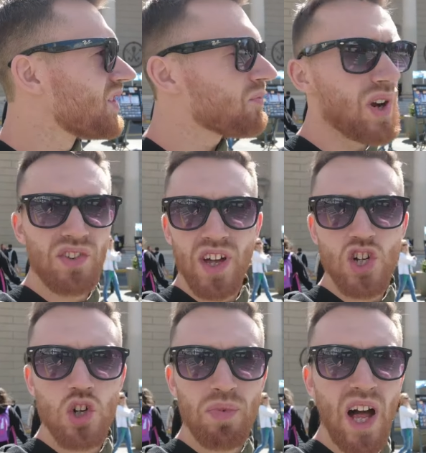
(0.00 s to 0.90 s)
The
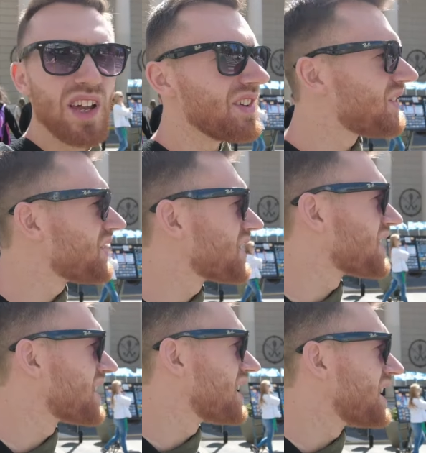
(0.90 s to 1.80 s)
Presidential Palace.
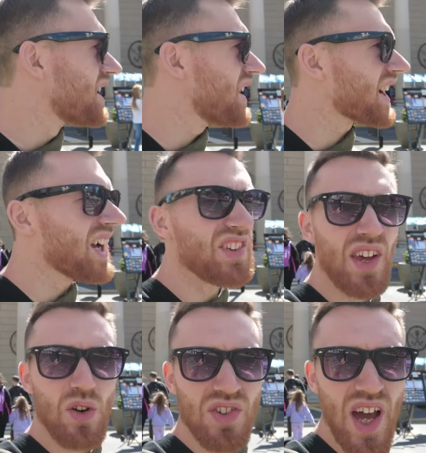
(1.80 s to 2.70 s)
La
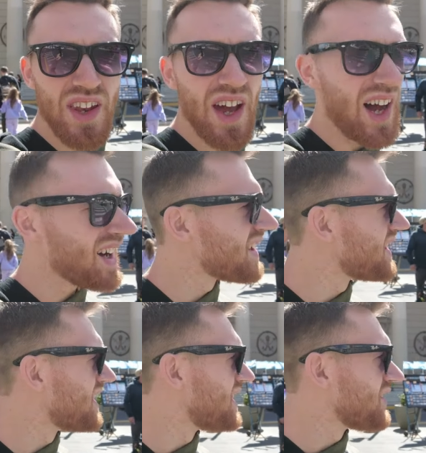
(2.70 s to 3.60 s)
Casa Rosada.
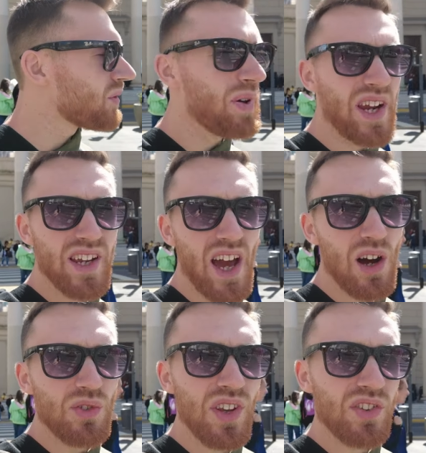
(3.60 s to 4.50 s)
Pink
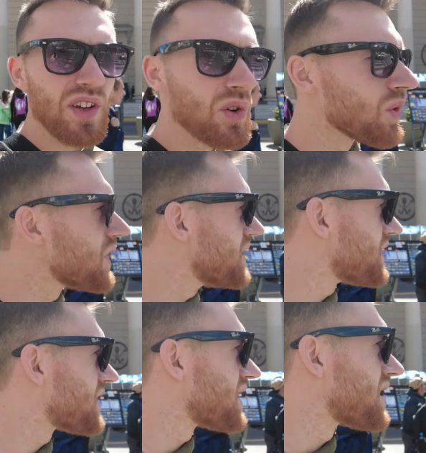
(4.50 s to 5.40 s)
house, as they call it.
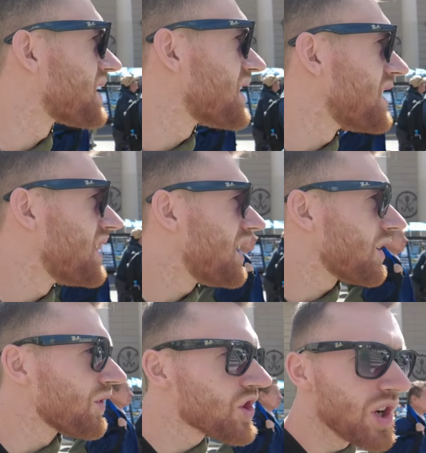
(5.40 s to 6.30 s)
I
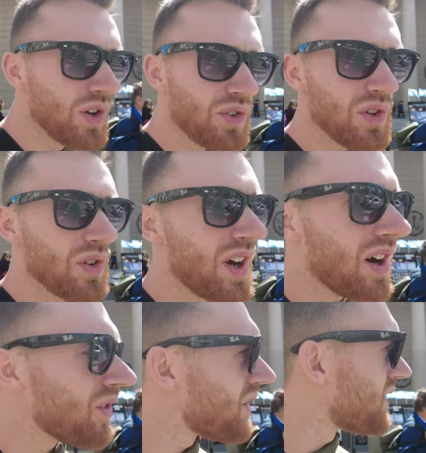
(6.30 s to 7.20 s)
want to show it to you
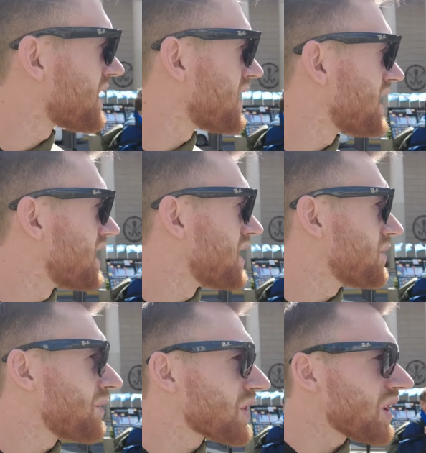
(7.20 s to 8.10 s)
now,
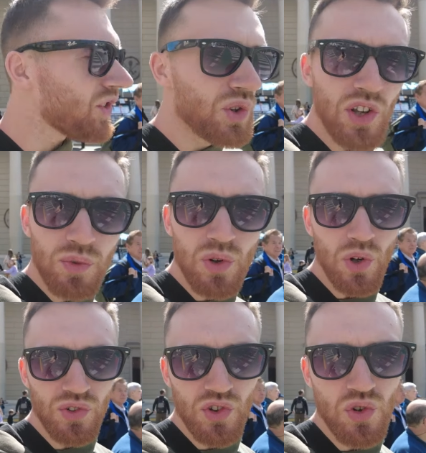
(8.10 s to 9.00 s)
as soon as we
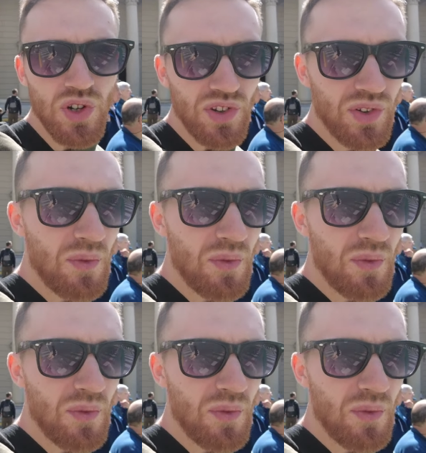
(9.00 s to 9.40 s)
cross the street.